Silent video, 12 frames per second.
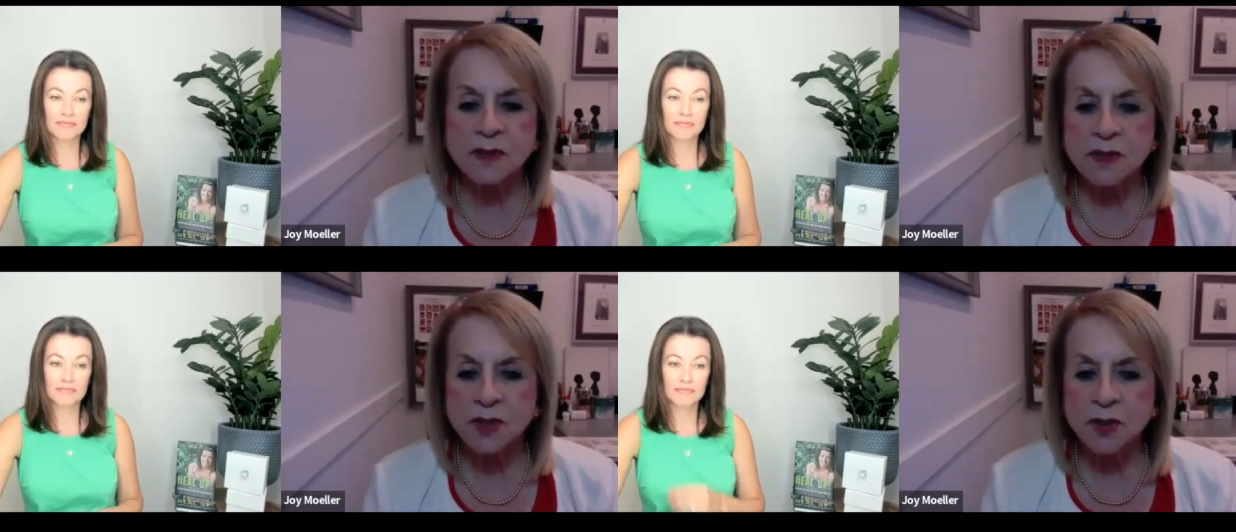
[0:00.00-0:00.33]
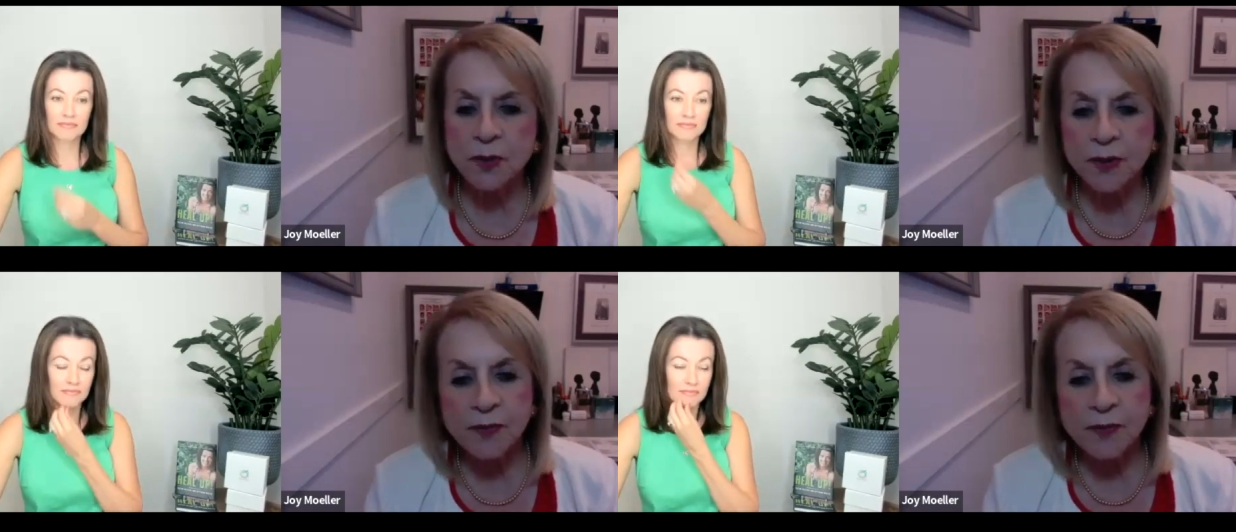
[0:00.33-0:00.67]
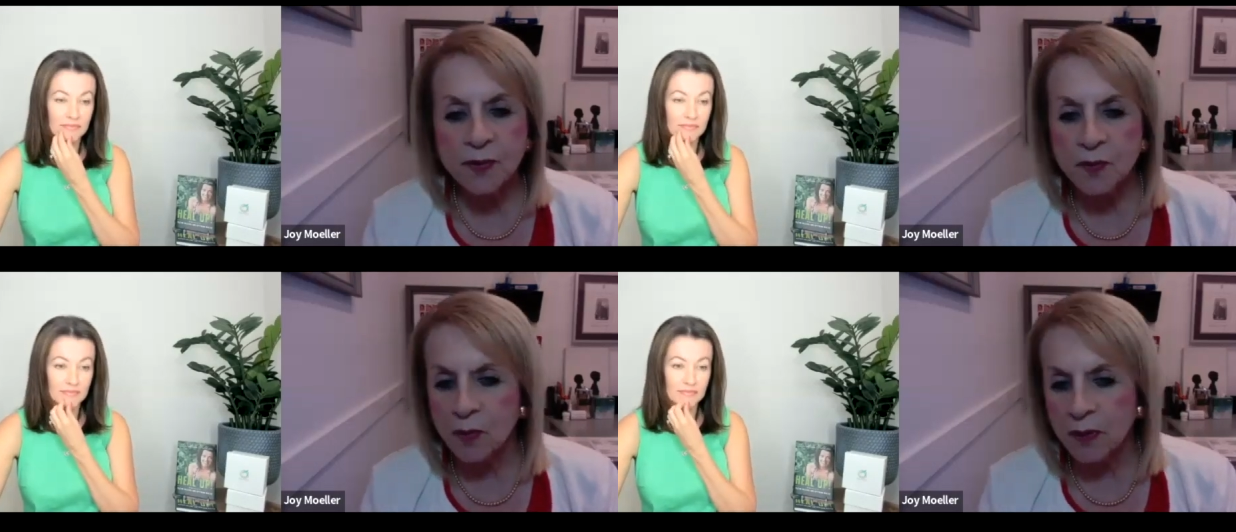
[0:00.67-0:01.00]
Speaker 1: two
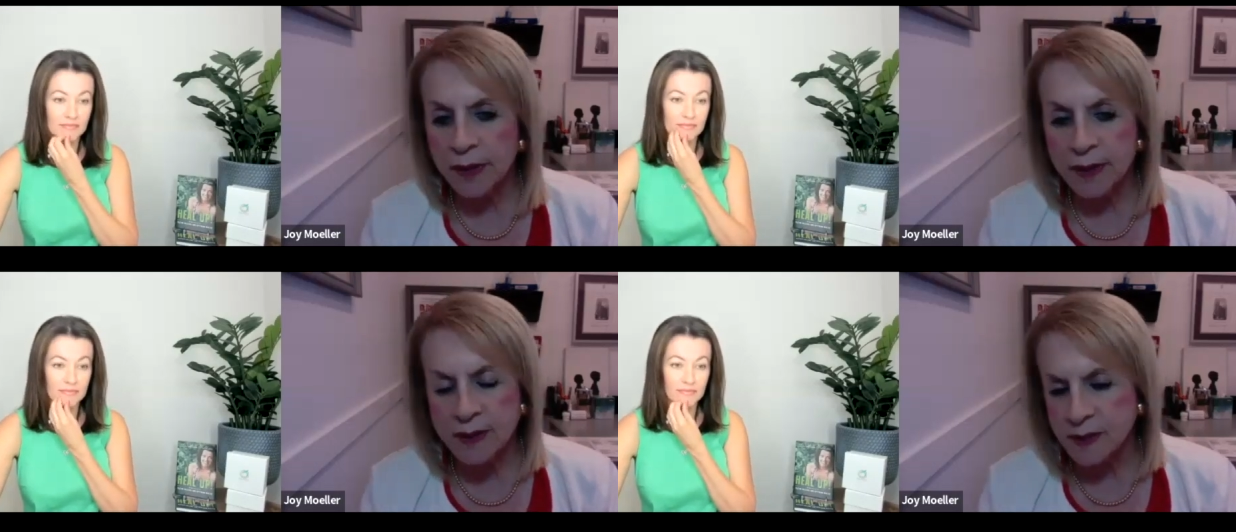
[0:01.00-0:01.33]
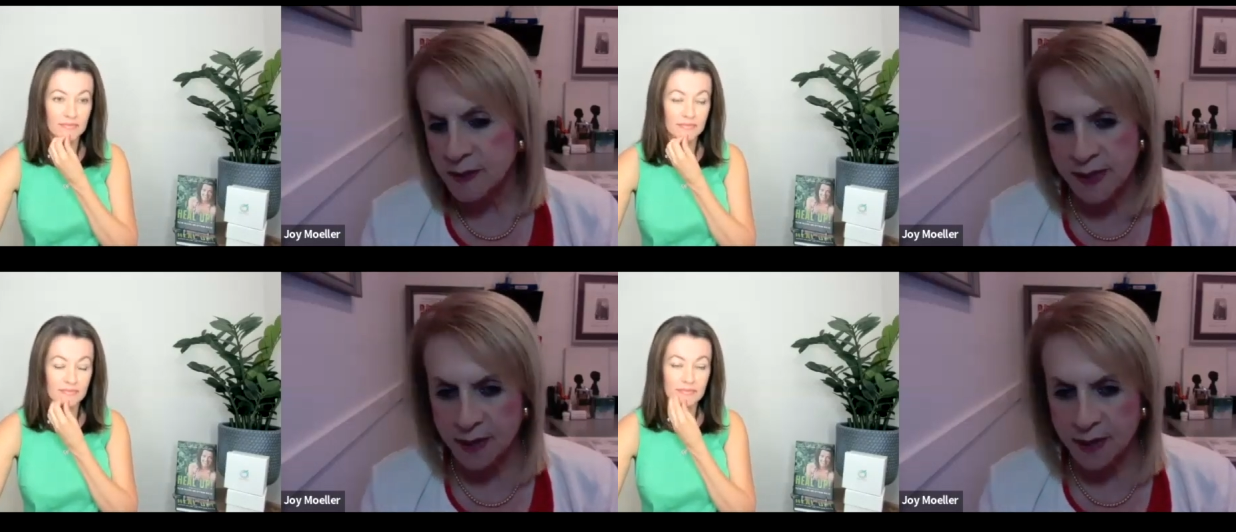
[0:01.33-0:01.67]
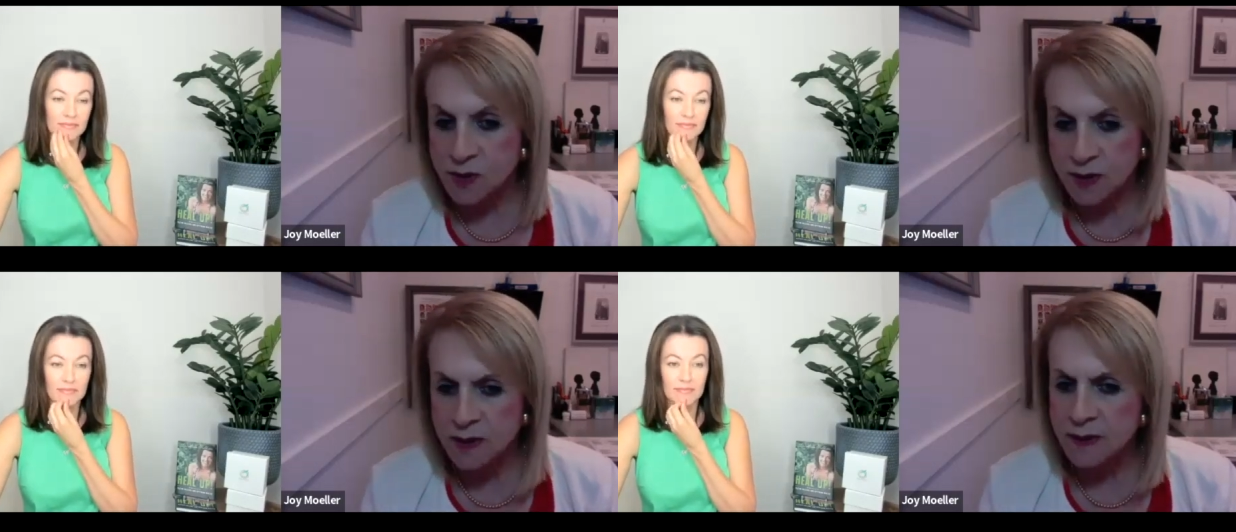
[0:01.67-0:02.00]
different
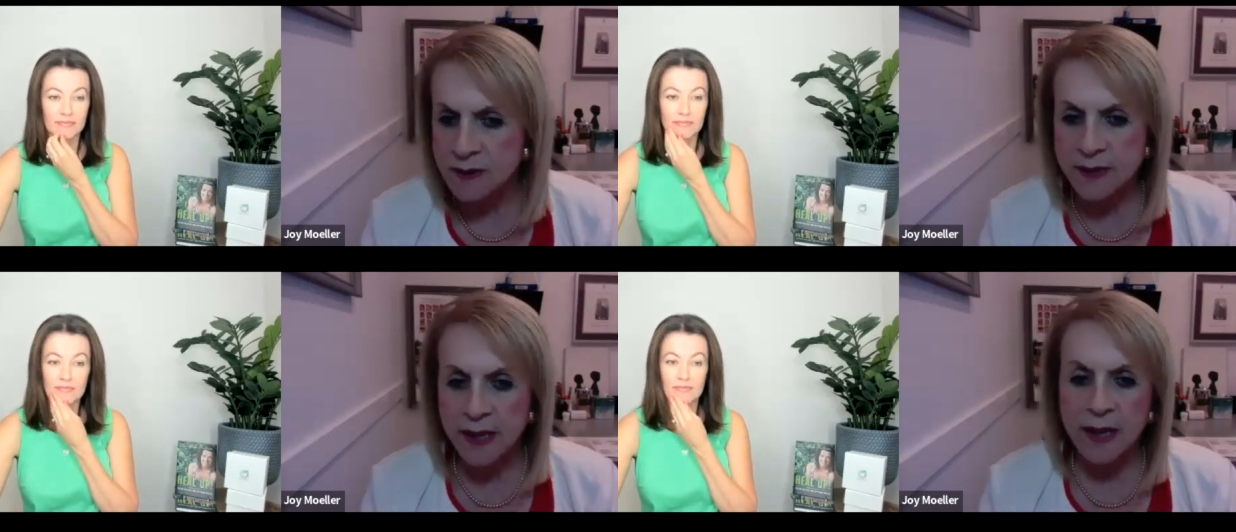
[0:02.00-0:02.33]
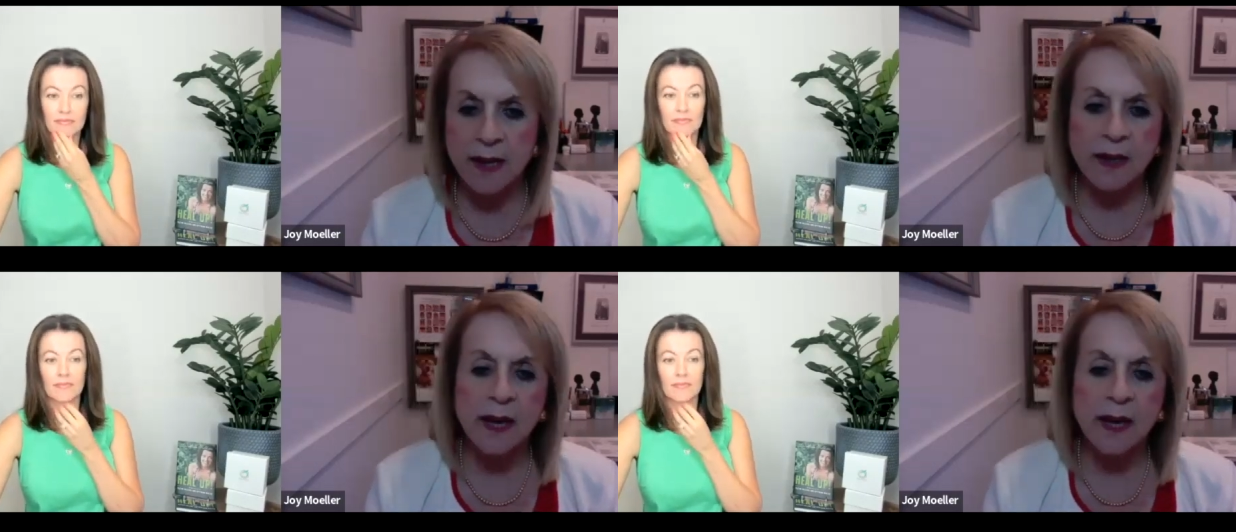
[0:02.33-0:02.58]
organizations that